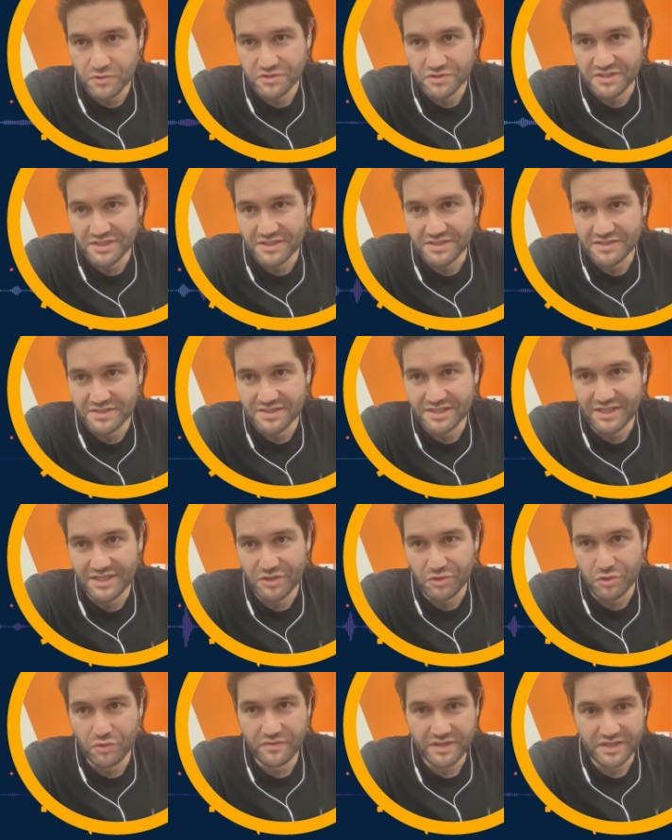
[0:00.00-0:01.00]
on the internet,
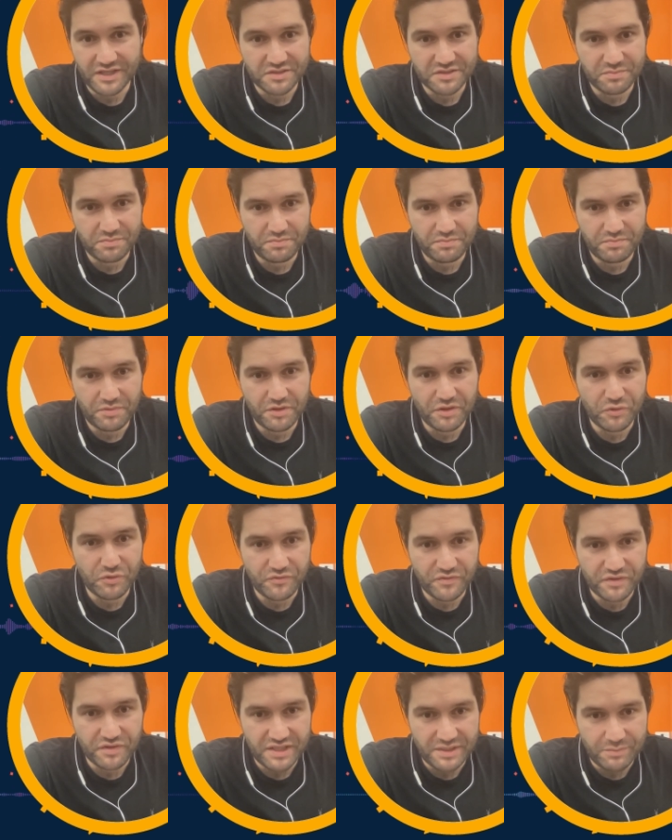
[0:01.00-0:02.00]
they're offering it split
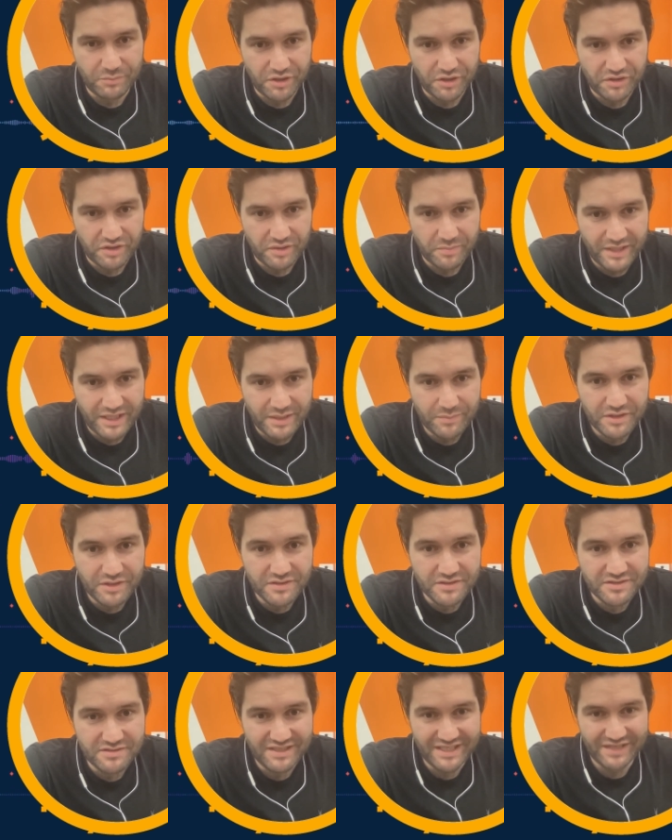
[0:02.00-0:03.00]
over 3 monthly
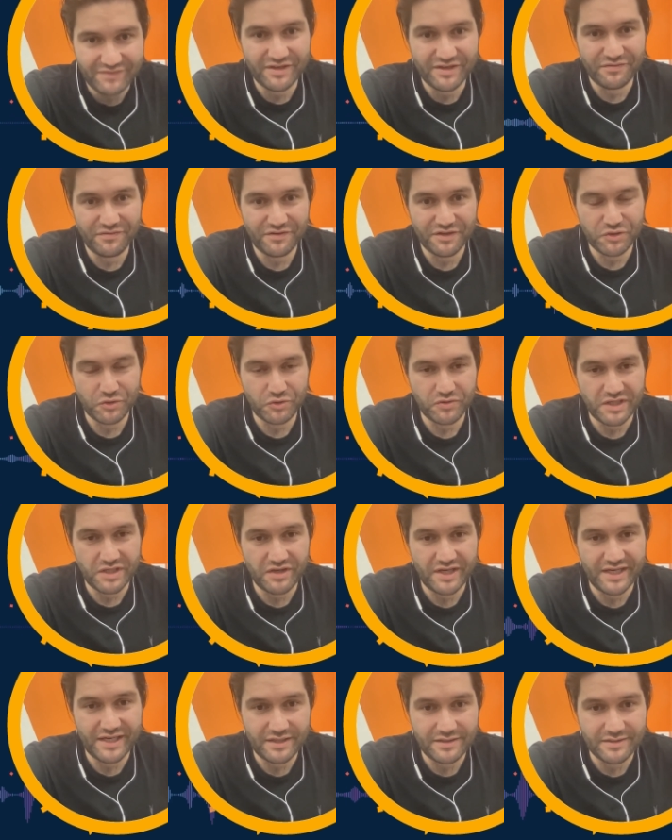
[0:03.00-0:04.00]
payments. Even if it's only
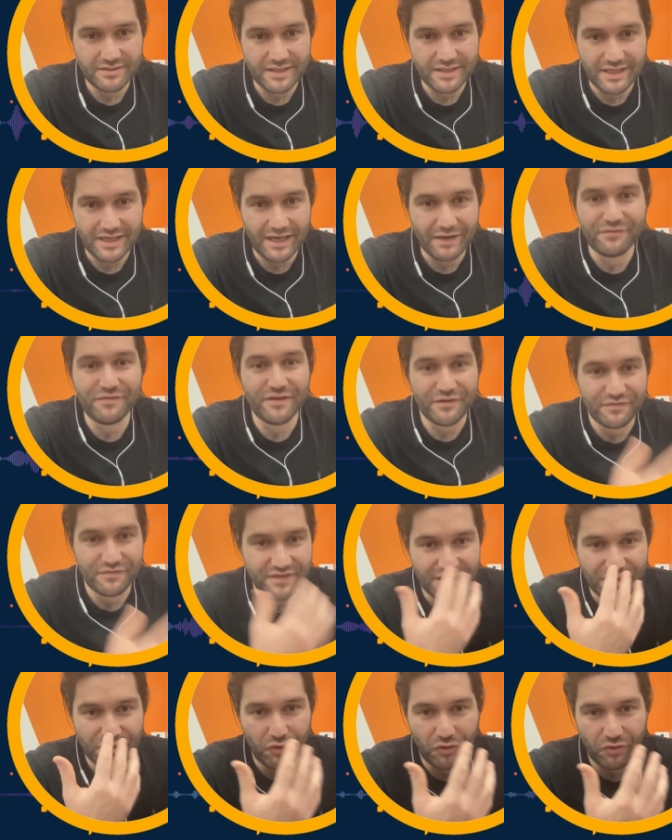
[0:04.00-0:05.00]
like a
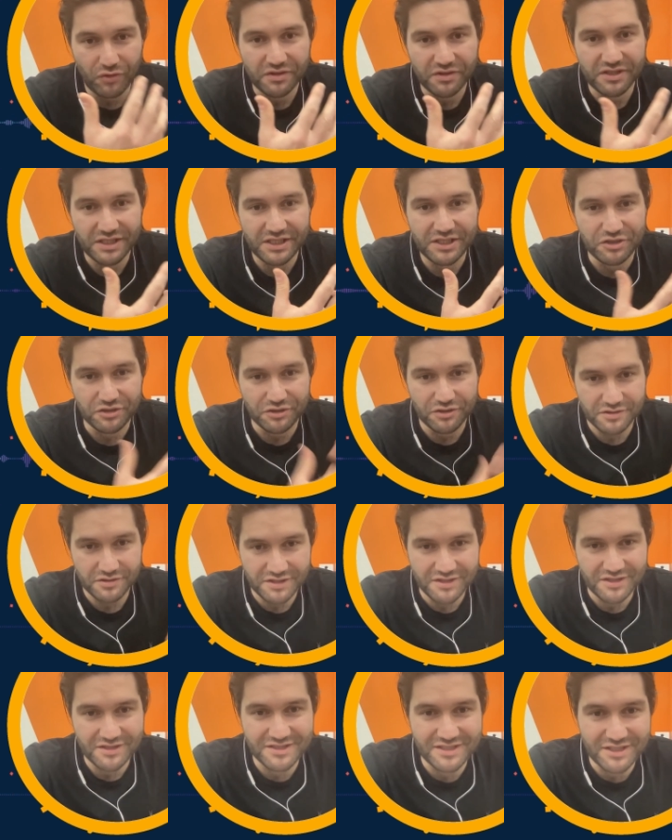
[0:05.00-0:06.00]
$15 t-shirt,
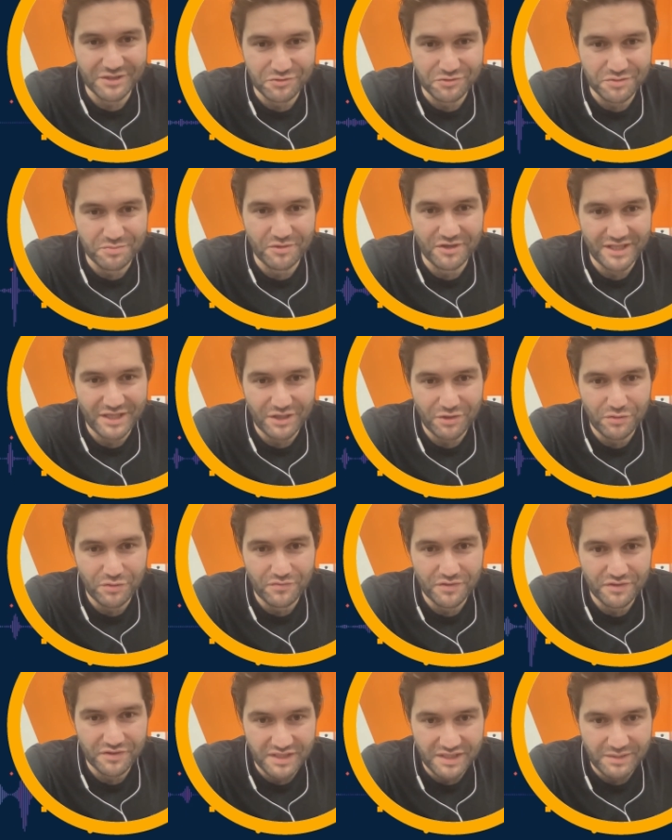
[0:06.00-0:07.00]
you can still split that
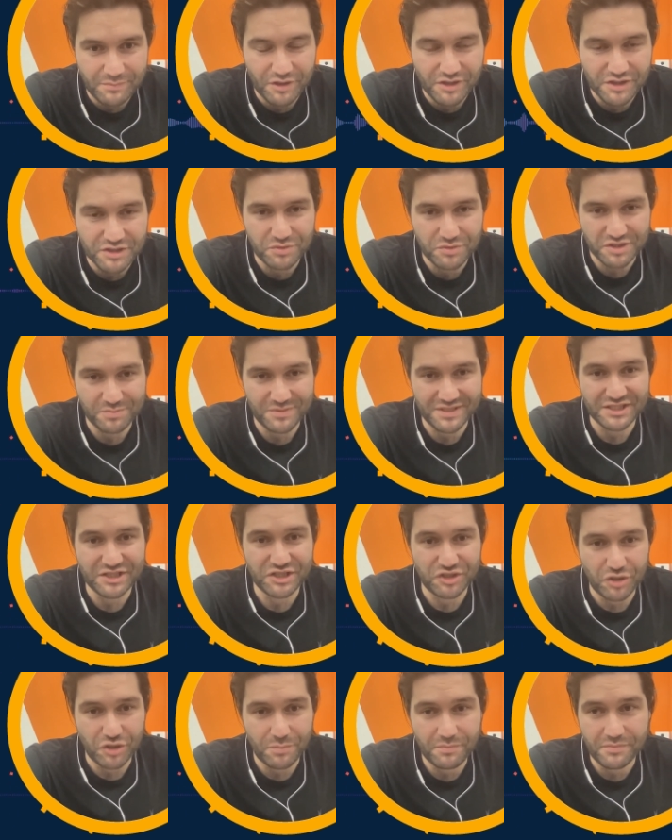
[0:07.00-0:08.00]
over 3 months, which means
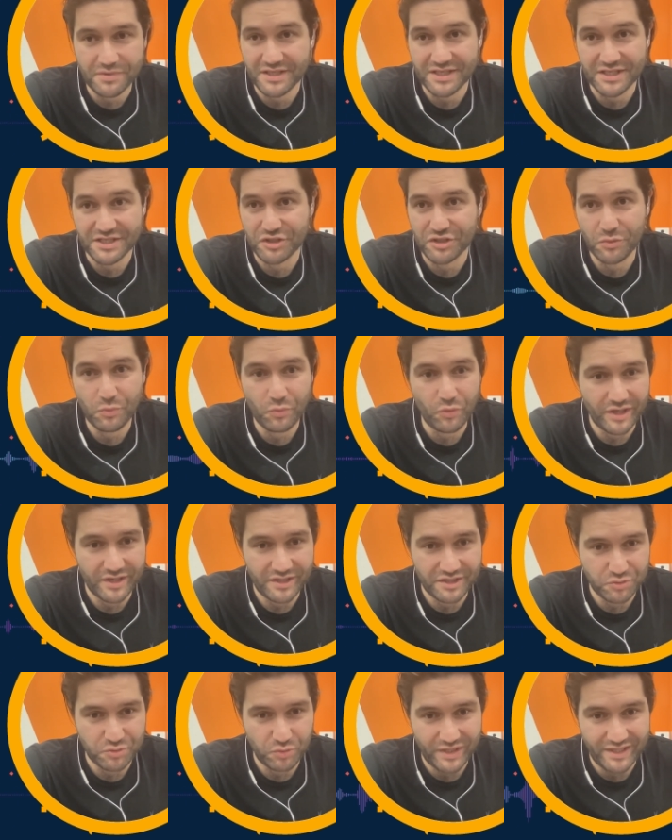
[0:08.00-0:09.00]
somebody somewhere
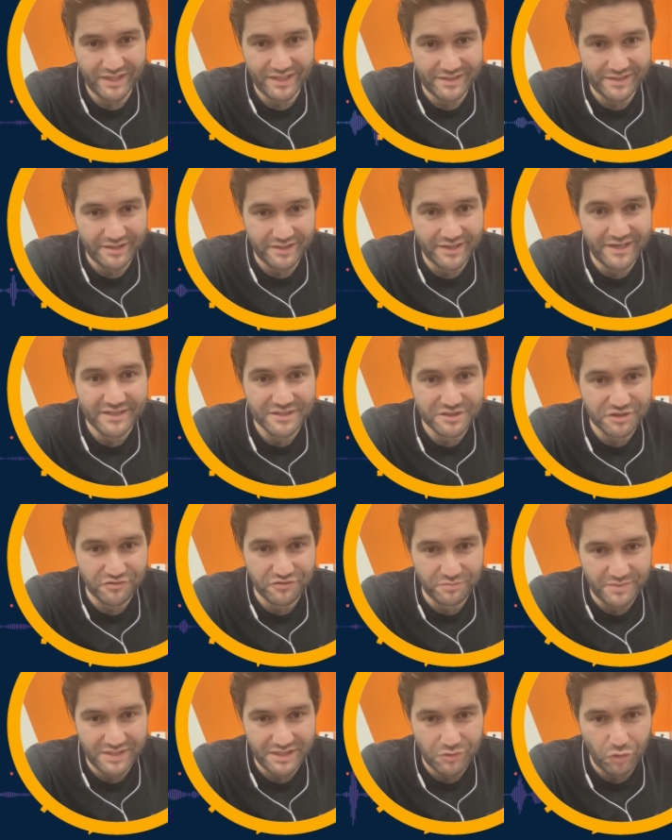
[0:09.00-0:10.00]
is wearing the risk of
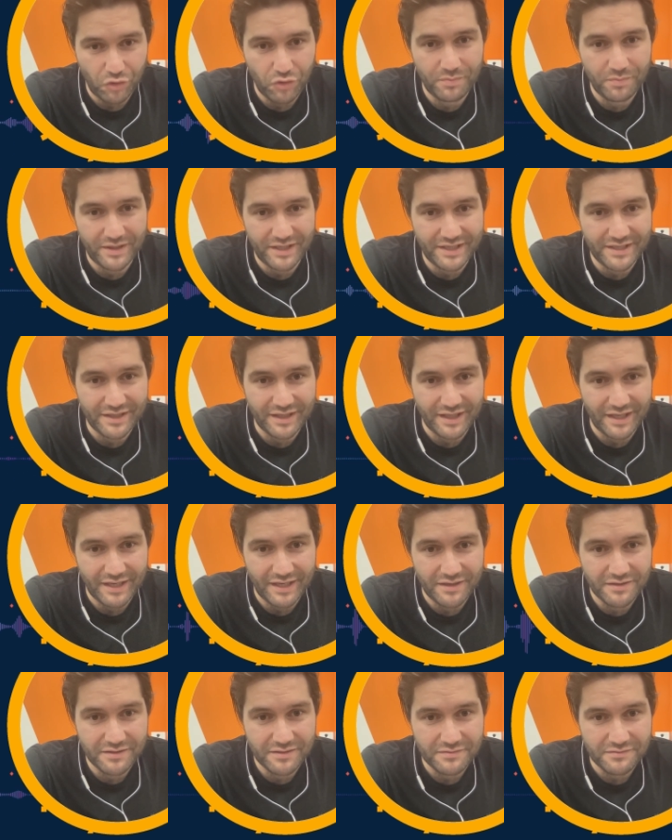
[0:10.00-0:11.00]
me not paying that
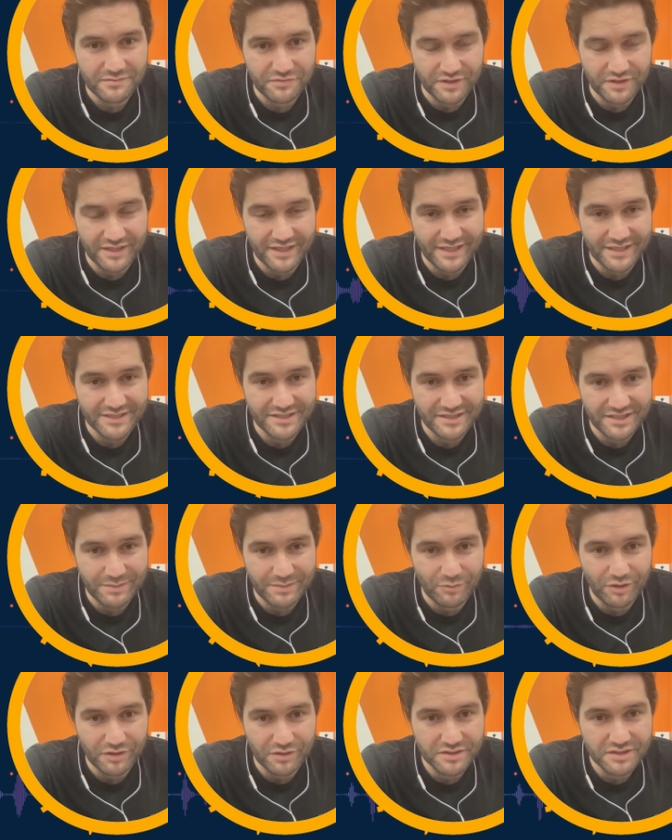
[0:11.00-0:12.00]
for the next 3
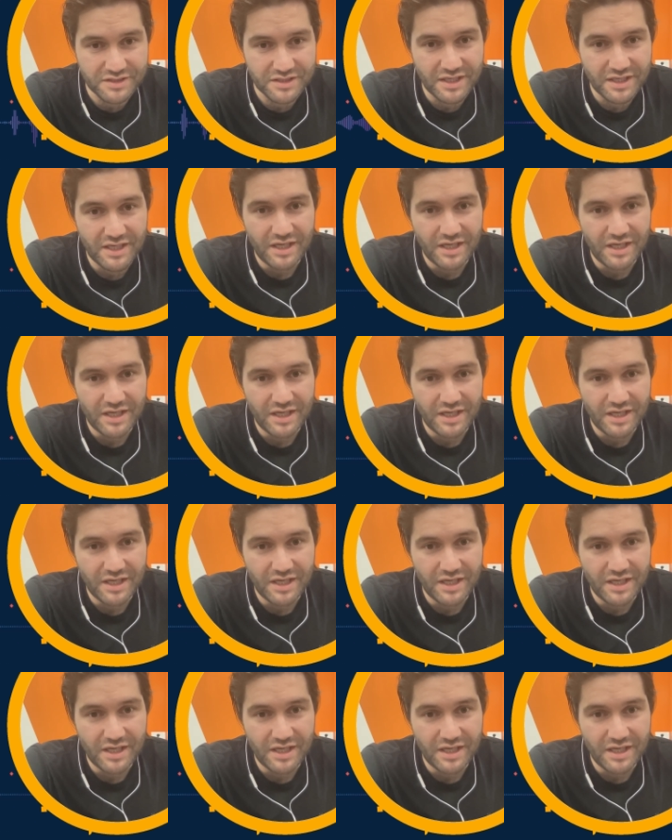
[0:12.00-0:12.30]
months.